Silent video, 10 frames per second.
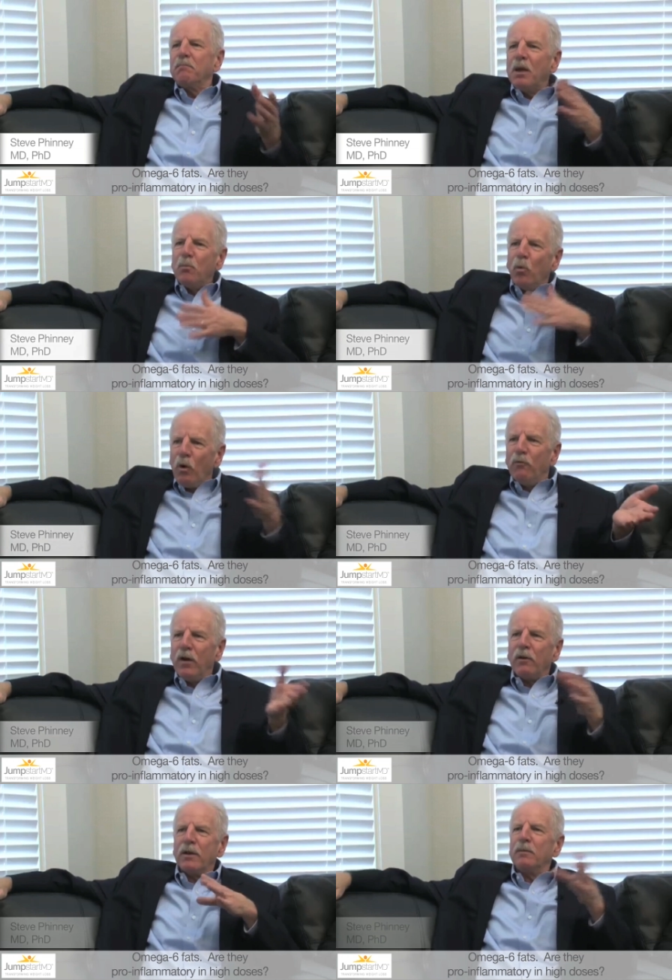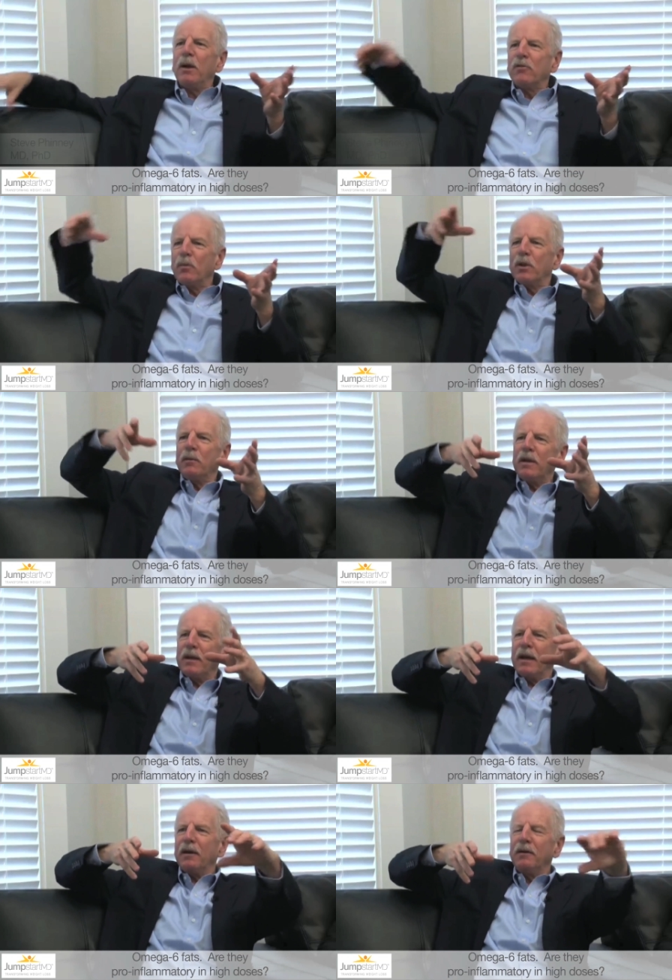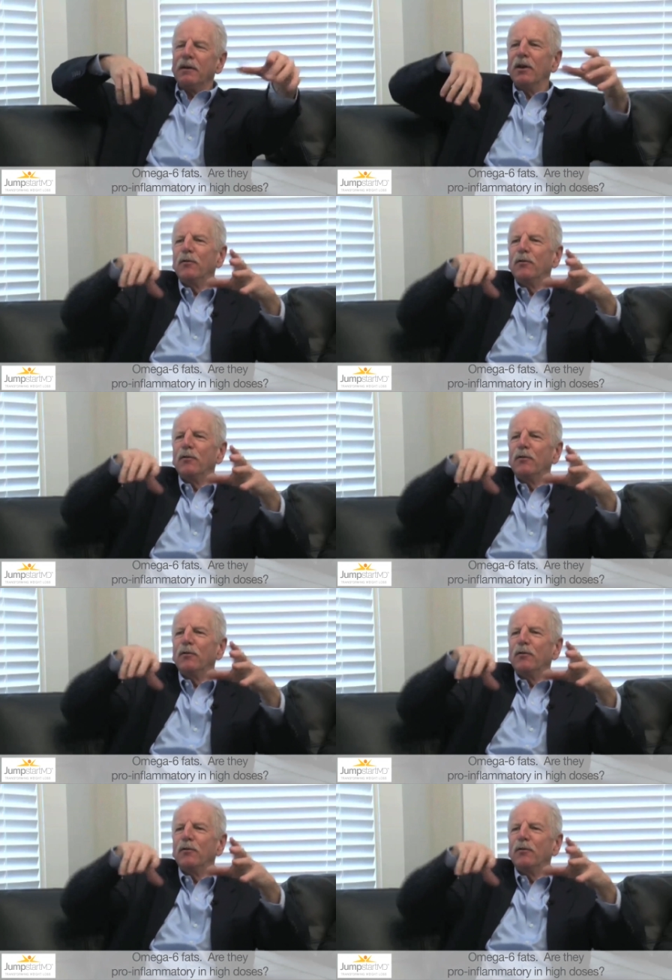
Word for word: people will vary. Depends on whether you're eating a, you know,